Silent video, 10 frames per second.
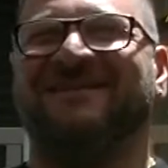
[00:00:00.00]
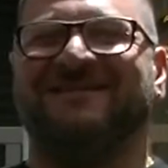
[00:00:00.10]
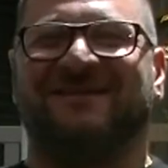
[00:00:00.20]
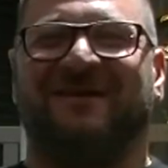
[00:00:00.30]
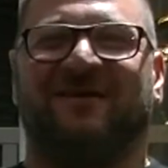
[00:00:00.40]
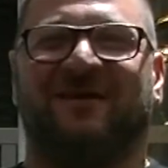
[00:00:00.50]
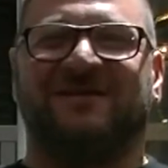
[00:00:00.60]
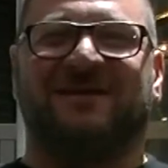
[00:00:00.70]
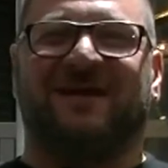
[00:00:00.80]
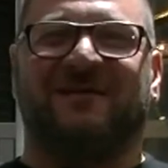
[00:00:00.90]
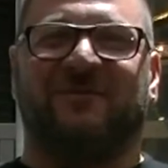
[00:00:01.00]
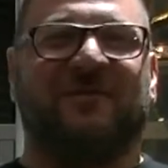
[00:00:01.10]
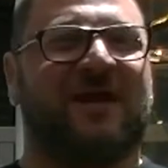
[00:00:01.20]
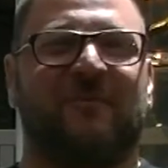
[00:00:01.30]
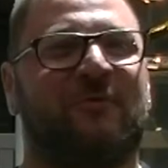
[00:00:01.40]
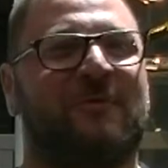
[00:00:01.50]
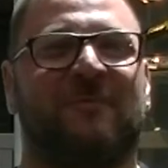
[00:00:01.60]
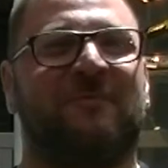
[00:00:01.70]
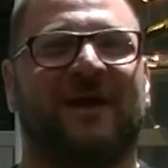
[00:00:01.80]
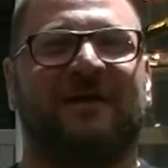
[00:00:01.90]
So I started with a couple. I remember
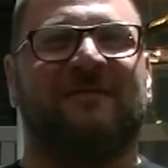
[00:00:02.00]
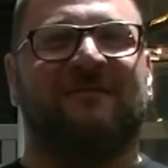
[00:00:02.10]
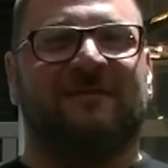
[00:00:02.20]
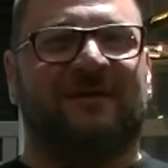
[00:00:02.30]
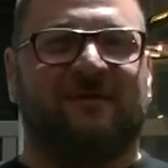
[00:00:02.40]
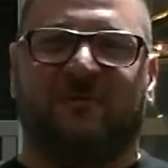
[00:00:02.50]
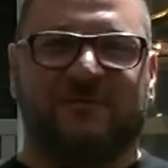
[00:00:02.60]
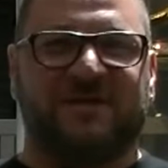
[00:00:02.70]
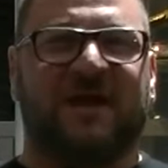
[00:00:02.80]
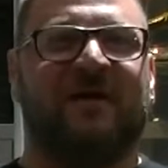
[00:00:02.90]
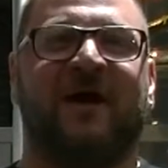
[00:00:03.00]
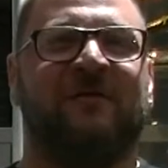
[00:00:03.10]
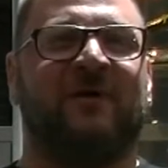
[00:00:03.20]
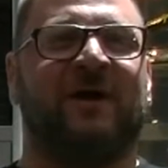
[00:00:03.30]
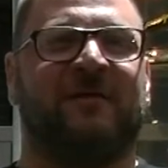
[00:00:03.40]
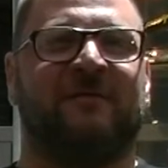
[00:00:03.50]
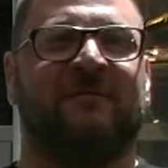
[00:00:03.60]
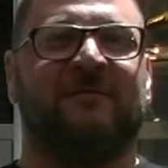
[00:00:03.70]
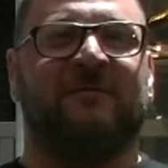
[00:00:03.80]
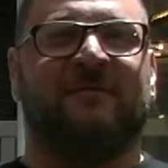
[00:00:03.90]
back in, when I was a kid, I had one and
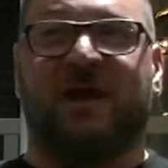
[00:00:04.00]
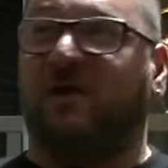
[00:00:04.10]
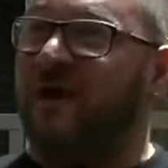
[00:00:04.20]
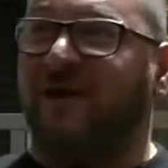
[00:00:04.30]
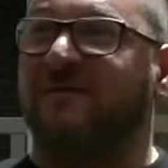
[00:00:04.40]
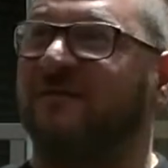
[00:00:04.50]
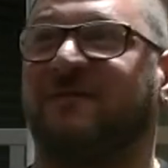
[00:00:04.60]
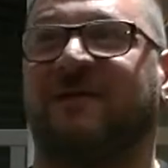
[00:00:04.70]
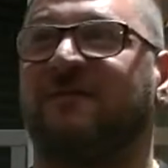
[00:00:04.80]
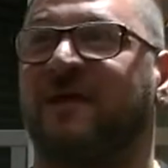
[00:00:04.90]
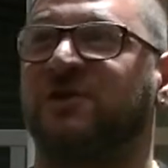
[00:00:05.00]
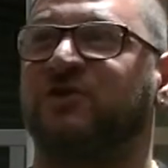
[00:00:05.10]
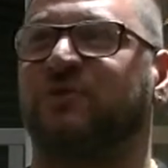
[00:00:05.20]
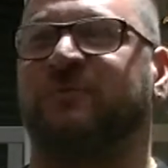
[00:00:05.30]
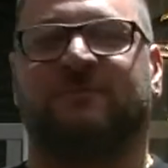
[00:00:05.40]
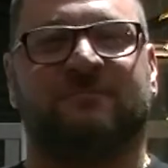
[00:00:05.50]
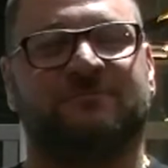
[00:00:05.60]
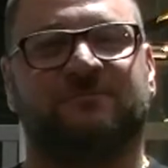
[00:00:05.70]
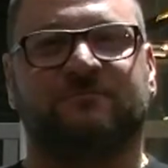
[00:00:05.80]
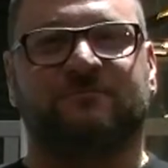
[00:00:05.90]
it cracked it, did in the head tube, and
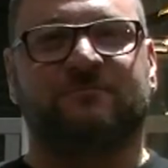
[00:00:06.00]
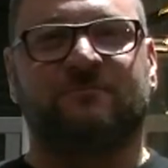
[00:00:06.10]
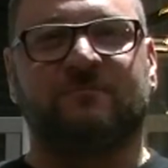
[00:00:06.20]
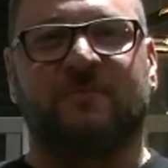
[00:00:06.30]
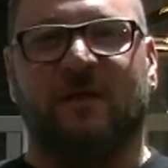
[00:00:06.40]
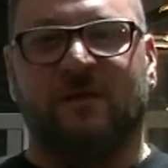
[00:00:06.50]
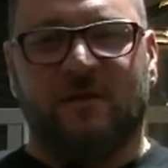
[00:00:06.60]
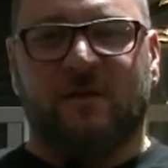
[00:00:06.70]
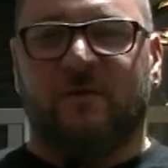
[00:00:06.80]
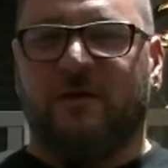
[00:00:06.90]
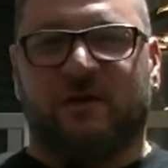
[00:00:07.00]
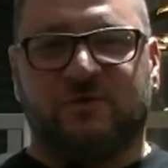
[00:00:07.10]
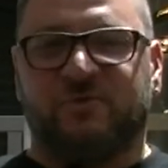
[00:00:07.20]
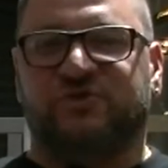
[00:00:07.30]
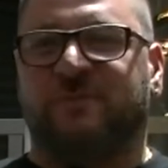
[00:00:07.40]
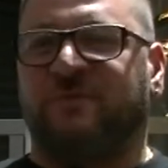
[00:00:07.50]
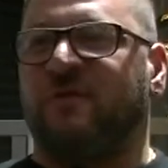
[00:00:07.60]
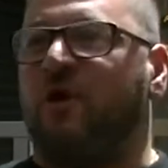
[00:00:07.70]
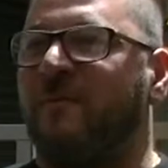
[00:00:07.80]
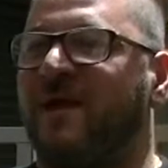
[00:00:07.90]
it was stripped and the
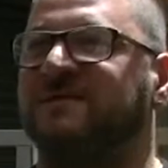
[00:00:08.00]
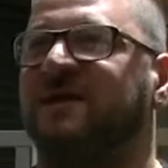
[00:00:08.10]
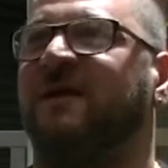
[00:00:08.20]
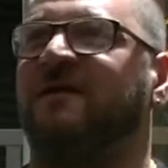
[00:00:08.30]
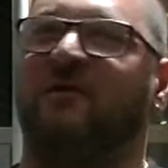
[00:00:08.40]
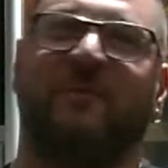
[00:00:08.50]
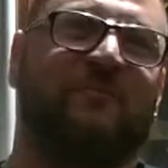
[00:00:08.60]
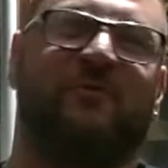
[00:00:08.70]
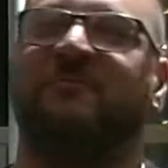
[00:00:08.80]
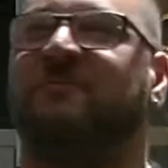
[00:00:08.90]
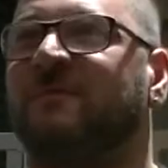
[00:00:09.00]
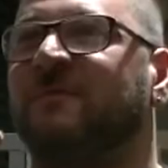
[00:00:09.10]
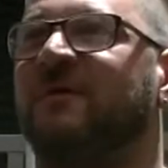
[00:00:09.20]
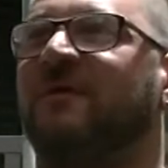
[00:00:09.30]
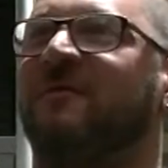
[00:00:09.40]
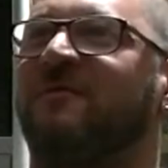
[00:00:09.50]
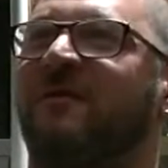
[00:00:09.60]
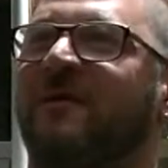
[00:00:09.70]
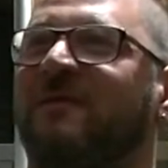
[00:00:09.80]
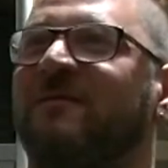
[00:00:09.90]
Iron Man seen it, and I remember him
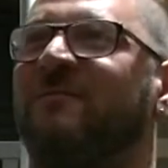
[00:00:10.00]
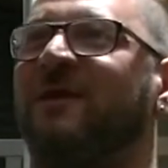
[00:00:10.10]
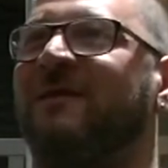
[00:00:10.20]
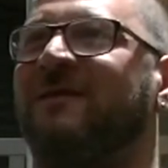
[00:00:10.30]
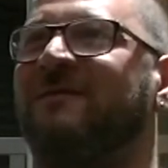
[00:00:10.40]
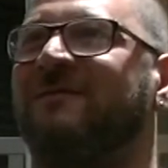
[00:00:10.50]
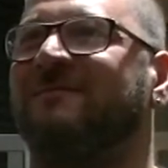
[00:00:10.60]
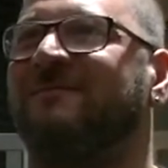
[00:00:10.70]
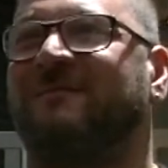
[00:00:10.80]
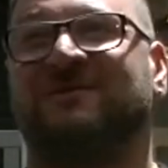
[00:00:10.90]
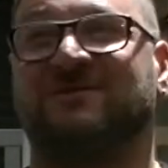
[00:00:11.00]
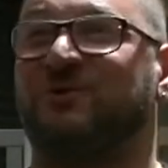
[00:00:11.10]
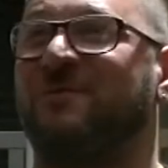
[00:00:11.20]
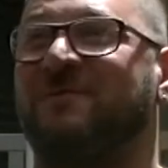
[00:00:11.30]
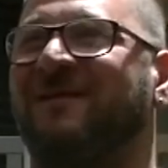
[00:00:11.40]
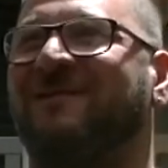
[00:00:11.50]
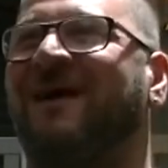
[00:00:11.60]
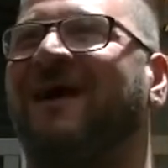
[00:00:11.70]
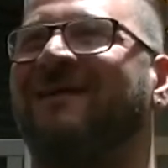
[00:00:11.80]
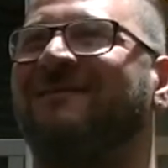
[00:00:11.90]
throwing it in the bin, and I still remember that
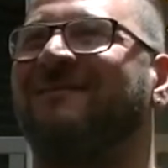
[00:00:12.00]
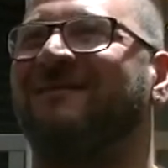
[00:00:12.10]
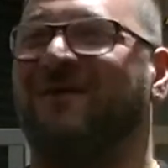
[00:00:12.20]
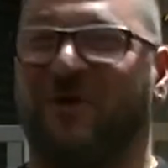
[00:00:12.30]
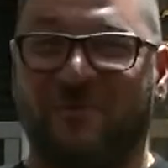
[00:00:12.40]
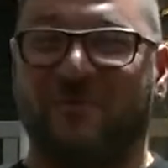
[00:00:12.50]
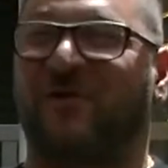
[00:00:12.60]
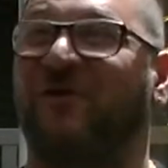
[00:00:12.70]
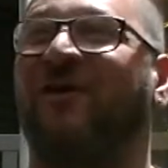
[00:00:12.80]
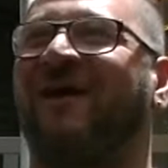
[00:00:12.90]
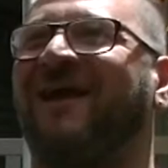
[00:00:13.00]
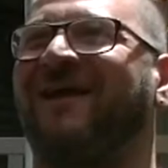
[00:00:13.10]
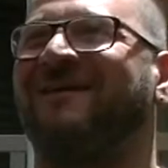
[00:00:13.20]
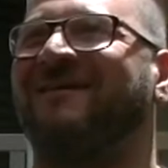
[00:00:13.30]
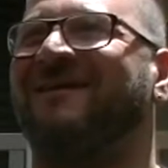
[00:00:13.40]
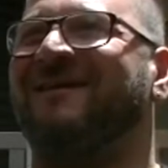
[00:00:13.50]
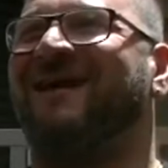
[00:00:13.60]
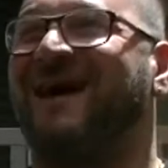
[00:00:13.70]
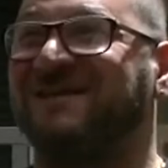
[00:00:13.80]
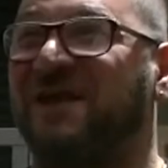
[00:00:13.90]
day, and I remember crying and
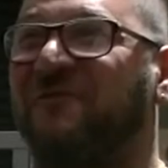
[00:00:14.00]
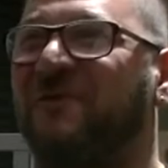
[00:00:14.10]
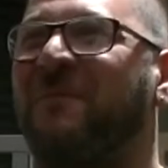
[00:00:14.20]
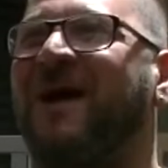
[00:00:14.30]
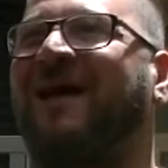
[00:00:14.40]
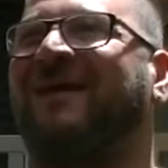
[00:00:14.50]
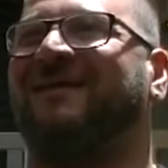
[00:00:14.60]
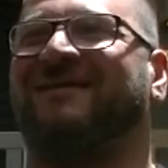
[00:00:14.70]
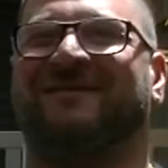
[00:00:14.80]
asking for it back, and